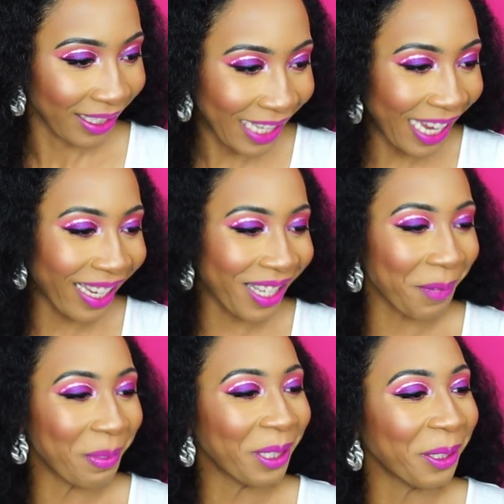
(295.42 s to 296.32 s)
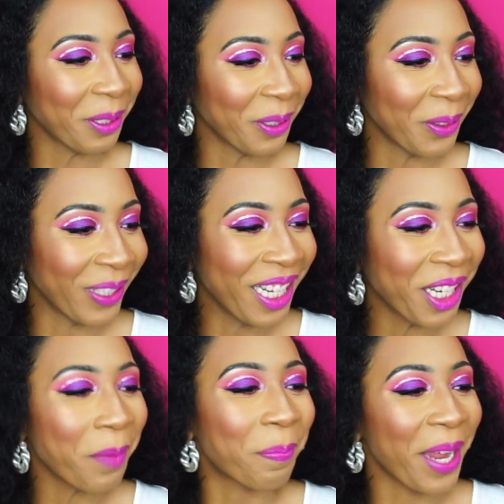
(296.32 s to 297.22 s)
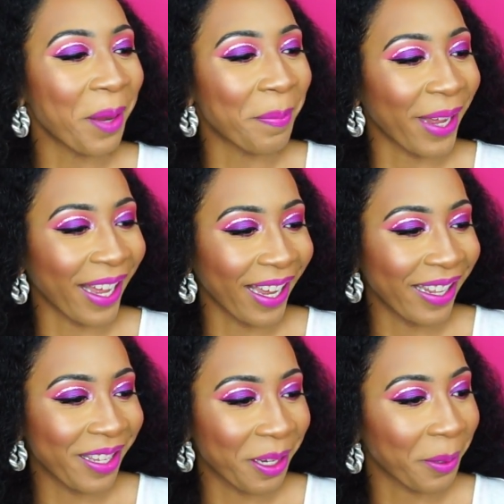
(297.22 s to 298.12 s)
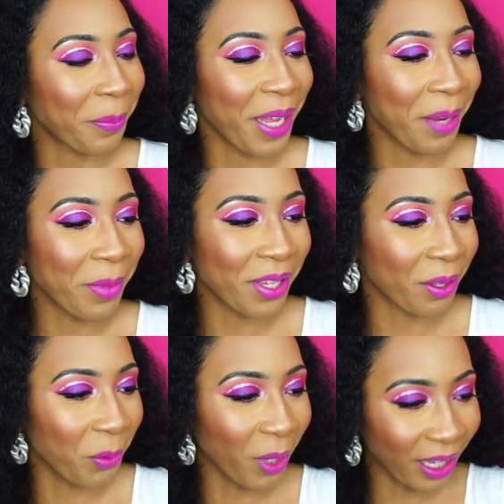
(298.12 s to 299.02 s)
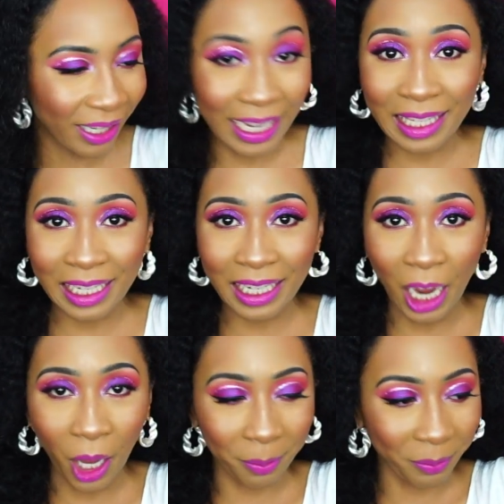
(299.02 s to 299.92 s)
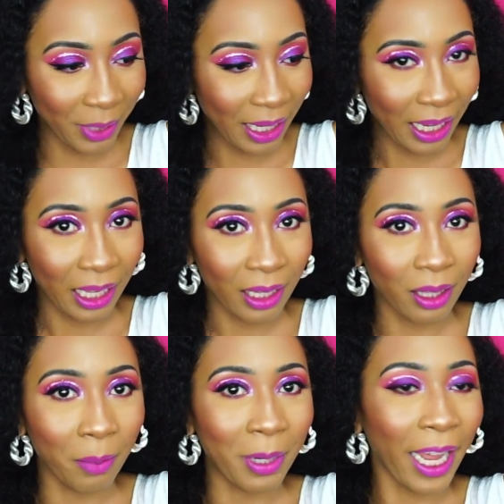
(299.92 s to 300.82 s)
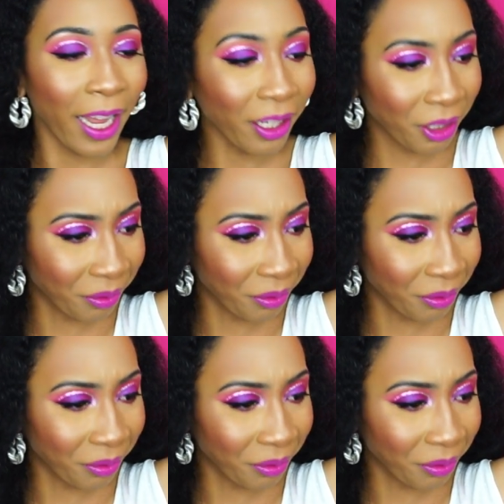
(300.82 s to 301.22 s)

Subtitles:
Yes, Blue. Look at Bam behind him. Bam is the one that's in the black